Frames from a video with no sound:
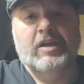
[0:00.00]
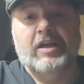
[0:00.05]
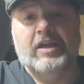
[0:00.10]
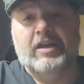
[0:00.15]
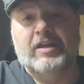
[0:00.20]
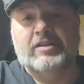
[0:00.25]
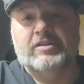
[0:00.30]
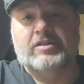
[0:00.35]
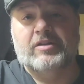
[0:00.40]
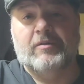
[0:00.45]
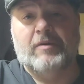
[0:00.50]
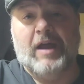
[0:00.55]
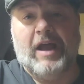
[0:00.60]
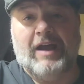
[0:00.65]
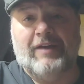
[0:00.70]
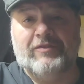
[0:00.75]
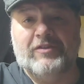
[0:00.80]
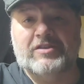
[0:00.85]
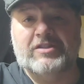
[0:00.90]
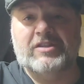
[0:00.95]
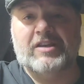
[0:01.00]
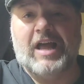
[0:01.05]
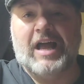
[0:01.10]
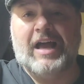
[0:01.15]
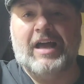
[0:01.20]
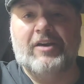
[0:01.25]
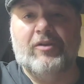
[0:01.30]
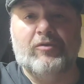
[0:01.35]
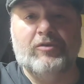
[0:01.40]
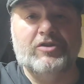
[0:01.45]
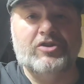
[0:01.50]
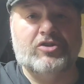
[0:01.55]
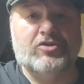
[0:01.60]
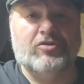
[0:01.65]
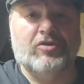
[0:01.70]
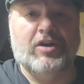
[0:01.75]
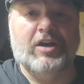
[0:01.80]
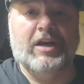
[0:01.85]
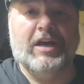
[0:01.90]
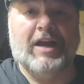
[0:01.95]
is have the slide on the
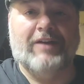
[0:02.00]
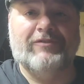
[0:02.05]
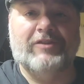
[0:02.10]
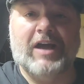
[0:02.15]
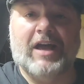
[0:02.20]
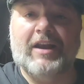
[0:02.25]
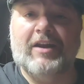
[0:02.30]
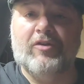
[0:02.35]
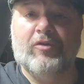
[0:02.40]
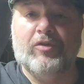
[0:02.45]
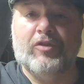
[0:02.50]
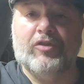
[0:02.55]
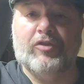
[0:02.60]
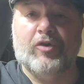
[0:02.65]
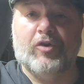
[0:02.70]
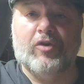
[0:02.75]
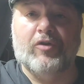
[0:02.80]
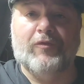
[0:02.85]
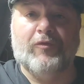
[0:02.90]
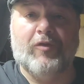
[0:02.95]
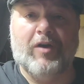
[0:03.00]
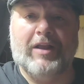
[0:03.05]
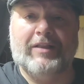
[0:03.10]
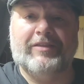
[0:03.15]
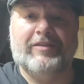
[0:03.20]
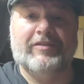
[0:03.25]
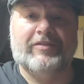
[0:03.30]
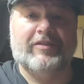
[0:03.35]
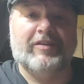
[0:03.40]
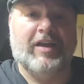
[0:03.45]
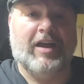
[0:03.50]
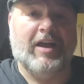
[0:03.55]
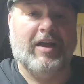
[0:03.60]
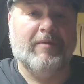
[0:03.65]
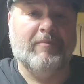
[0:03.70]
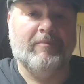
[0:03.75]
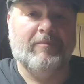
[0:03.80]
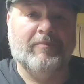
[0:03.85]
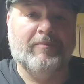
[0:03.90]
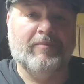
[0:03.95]
string. I've got it on the third fret this
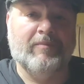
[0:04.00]
time.